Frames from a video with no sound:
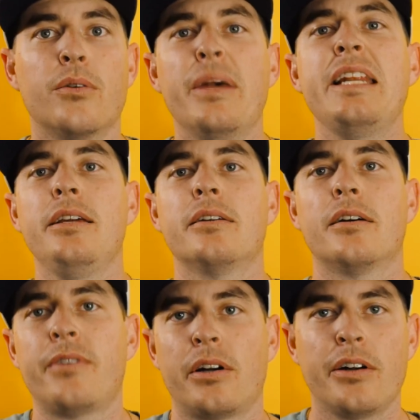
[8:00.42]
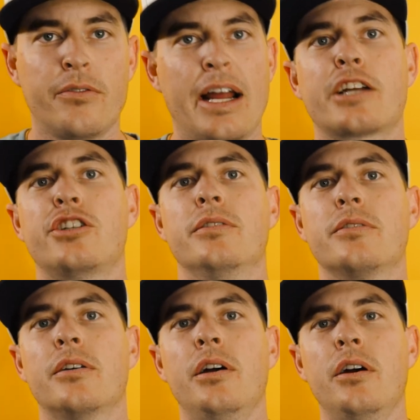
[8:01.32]
So many of our
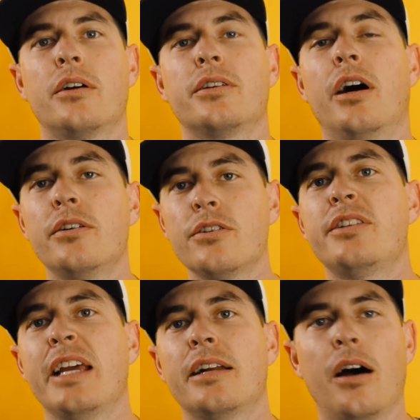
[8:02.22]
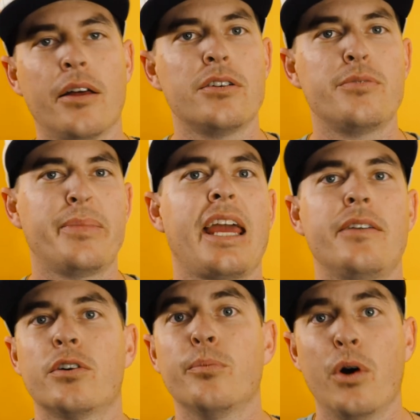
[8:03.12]
interactions are to understand others'
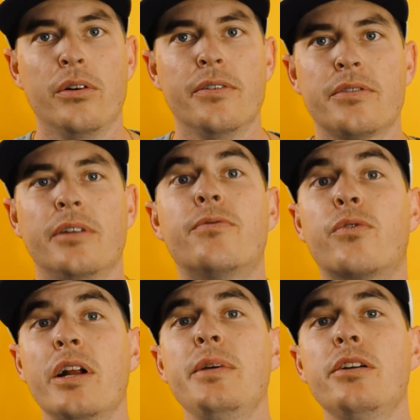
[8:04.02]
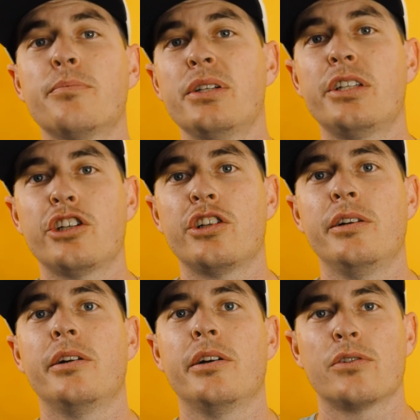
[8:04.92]
behavior motives and framing your
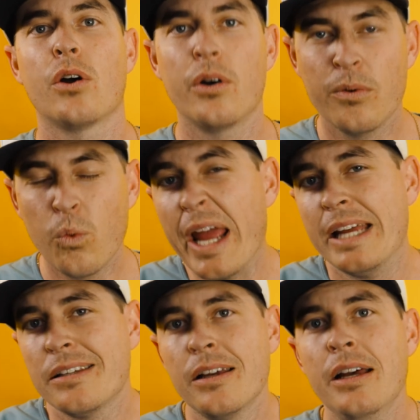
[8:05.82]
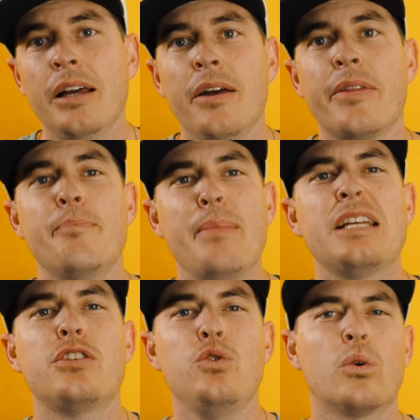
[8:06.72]
position as in ways that
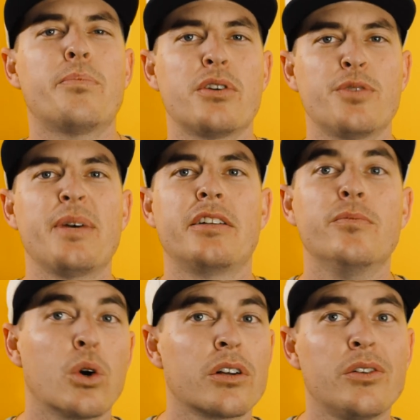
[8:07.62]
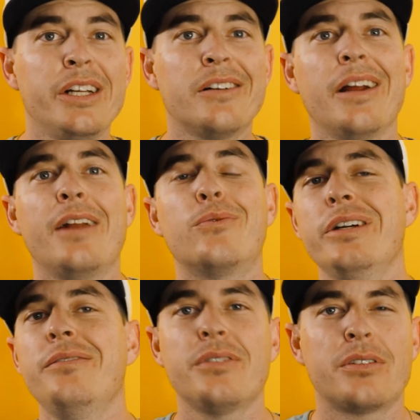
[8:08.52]
makes your perspective more clear and
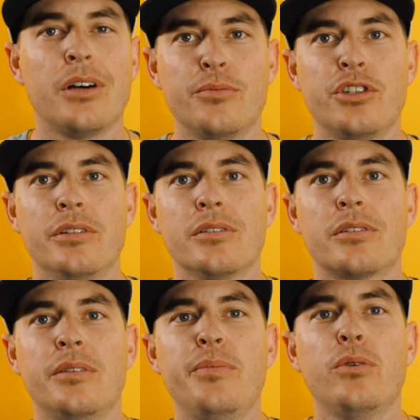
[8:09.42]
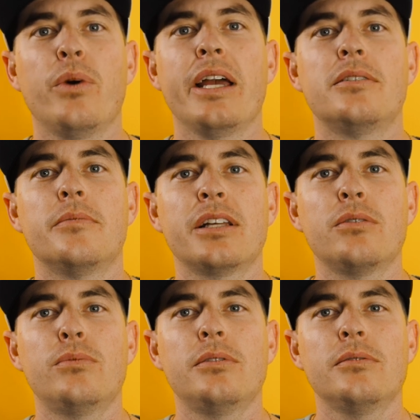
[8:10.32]
rid of assumptions can be a way to make
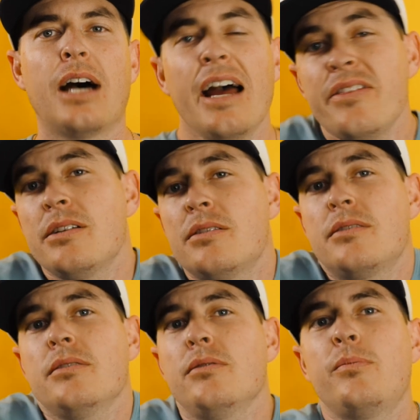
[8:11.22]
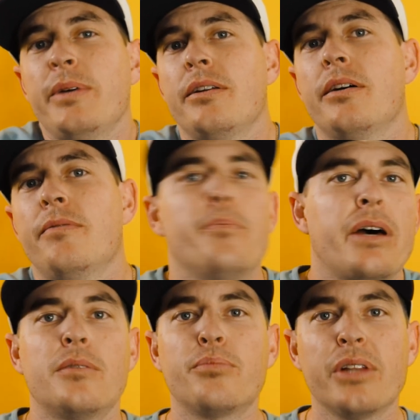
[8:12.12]
the world, I think, just a little bit of a
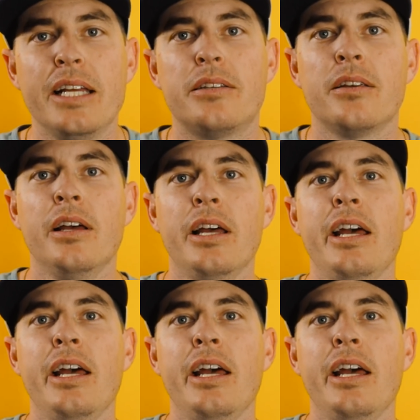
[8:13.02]
better place.